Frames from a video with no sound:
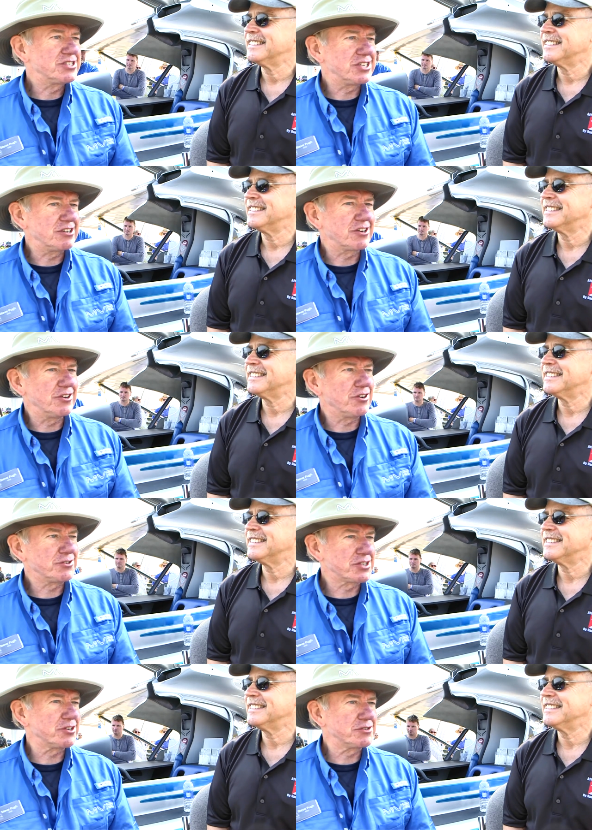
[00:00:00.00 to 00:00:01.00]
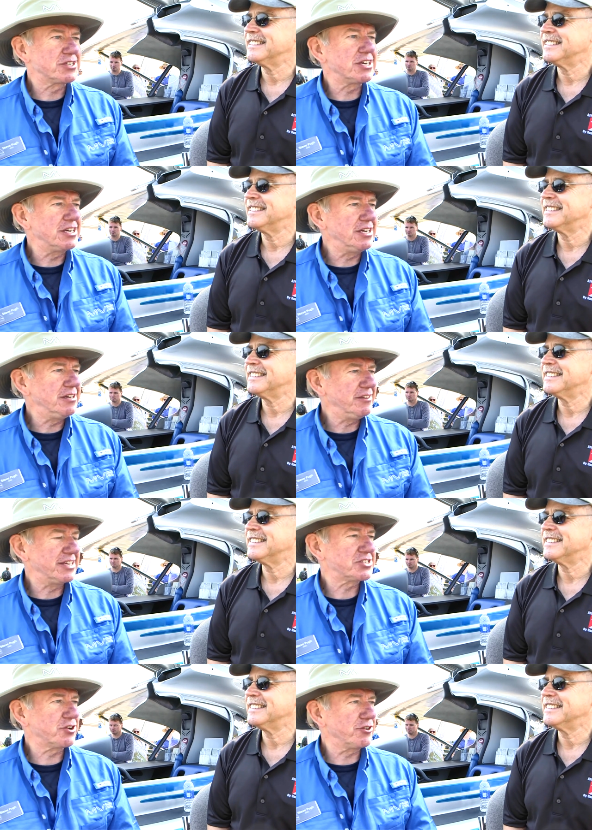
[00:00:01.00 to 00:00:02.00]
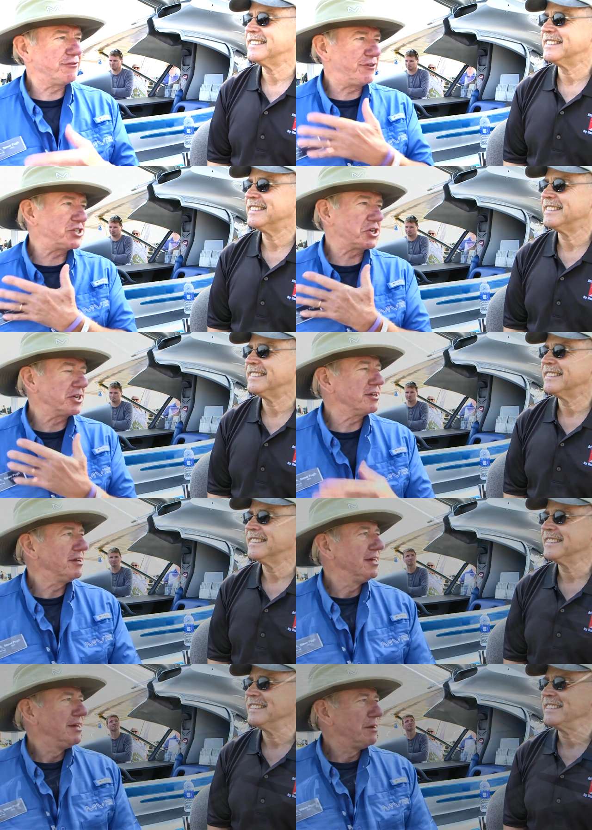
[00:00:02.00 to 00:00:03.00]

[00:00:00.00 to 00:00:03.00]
Speaker 1: as you can also see, it's got the fishing